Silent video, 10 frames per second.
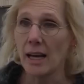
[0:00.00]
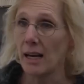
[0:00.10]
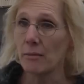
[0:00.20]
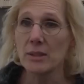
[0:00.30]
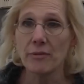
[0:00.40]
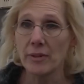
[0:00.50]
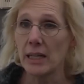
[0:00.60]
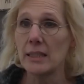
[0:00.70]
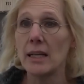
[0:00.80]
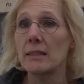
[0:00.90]
I was
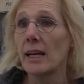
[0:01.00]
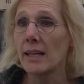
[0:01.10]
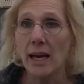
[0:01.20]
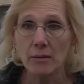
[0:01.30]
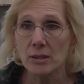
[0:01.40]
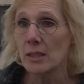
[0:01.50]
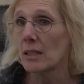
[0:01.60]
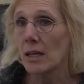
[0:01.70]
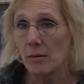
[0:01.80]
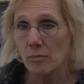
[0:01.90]
afraid that that guy was going to
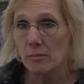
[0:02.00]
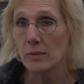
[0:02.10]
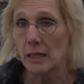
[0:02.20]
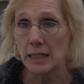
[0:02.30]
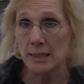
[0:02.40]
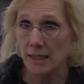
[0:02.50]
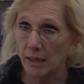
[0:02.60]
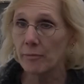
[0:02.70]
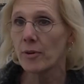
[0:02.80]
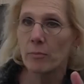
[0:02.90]
come
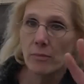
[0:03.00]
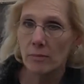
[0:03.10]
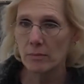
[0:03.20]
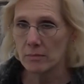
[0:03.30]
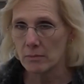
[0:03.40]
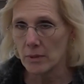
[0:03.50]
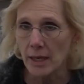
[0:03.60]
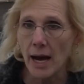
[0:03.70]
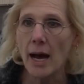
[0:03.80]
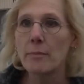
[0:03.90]
escape from the
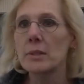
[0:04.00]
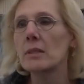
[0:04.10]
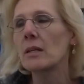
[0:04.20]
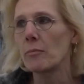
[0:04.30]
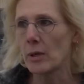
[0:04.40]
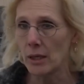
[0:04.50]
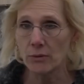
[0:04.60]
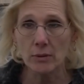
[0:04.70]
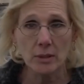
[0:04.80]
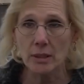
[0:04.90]
cops, come running
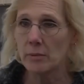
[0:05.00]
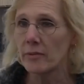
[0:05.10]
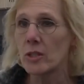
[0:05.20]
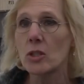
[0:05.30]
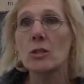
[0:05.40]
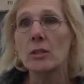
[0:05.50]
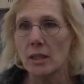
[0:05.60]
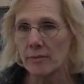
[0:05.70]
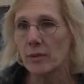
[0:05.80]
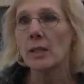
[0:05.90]
through the subdivisions
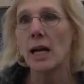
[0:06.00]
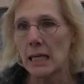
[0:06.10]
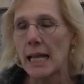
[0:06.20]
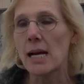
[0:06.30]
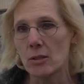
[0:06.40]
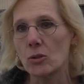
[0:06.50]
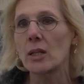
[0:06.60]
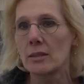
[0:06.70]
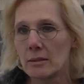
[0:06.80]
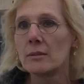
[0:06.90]
looking for an unlocked door.